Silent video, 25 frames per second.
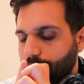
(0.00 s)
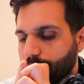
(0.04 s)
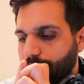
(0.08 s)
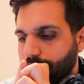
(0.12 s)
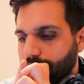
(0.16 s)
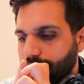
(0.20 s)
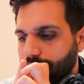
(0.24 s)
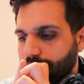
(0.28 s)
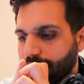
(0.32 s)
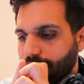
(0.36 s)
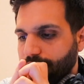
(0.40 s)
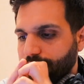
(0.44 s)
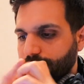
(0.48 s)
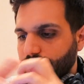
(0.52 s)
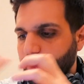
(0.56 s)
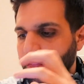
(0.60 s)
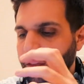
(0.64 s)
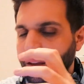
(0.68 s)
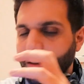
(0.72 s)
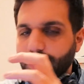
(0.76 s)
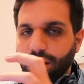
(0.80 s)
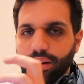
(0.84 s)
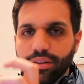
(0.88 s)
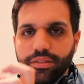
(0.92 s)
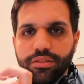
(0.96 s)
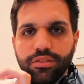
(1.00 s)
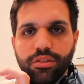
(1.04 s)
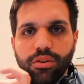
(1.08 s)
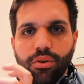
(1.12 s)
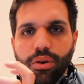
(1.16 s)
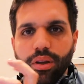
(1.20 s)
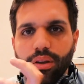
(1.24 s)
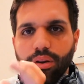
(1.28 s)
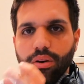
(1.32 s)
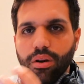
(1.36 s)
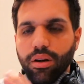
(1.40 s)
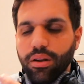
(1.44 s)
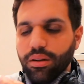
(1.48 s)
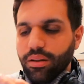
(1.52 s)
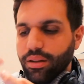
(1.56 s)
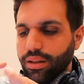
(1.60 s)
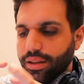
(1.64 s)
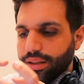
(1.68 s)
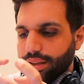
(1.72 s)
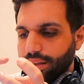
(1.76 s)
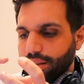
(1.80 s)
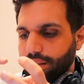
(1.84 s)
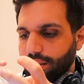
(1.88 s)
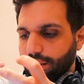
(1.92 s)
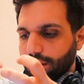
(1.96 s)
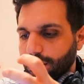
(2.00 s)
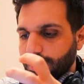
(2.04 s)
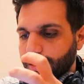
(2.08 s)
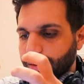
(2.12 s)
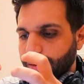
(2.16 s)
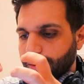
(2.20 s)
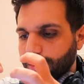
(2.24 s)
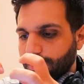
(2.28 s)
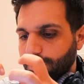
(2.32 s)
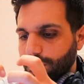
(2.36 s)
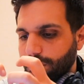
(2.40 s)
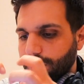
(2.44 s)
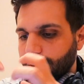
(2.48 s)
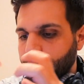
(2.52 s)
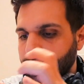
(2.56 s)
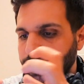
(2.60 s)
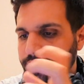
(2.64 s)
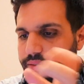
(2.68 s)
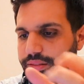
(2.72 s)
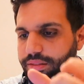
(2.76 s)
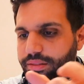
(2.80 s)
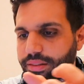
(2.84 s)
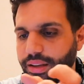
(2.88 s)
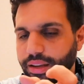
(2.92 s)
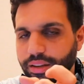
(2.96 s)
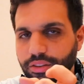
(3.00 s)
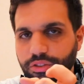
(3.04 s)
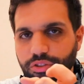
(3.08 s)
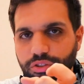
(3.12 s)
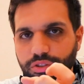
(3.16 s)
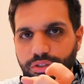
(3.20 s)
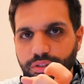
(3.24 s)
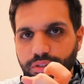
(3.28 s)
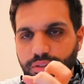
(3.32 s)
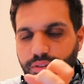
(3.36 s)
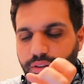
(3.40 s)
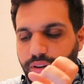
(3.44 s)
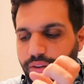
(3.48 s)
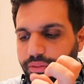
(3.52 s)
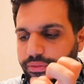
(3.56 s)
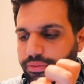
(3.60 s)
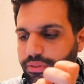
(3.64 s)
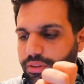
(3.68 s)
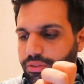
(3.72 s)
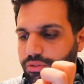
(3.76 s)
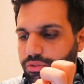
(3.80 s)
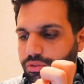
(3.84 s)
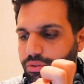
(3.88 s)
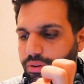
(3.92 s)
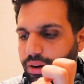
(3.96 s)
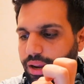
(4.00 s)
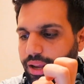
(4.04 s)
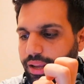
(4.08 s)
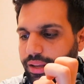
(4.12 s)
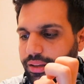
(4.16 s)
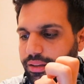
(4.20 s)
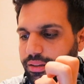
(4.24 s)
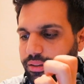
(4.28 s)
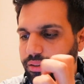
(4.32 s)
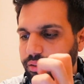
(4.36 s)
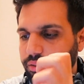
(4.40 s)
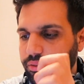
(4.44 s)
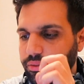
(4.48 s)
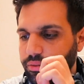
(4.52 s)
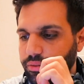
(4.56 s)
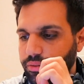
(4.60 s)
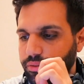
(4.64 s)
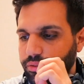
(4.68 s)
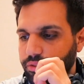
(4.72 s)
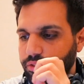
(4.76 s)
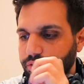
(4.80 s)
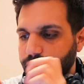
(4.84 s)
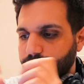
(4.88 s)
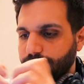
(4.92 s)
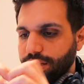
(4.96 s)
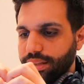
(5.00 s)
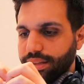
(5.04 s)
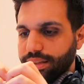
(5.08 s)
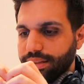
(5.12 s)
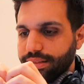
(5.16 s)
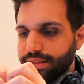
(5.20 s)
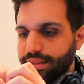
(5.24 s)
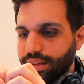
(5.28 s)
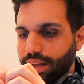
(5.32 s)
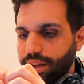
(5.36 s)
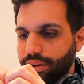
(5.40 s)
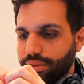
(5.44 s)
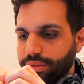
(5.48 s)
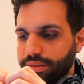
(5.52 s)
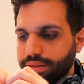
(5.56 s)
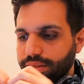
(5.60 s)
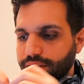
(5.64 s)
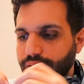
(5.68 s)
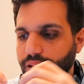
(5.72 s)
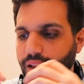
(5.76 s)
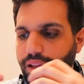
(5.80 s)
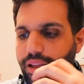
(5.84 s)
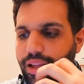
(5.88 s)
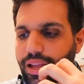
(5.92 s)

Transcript: but everything that is going on like in the middle section of the track, your synthy sounds,